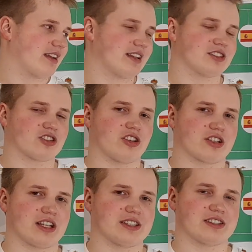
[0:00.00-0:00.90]
He
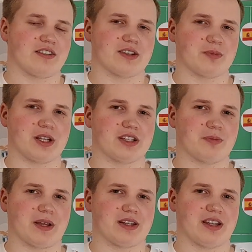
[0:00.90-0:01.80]
scored 87th
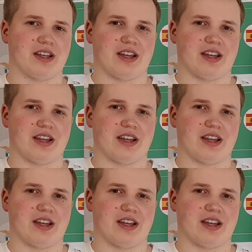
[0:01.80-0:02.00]
minute, but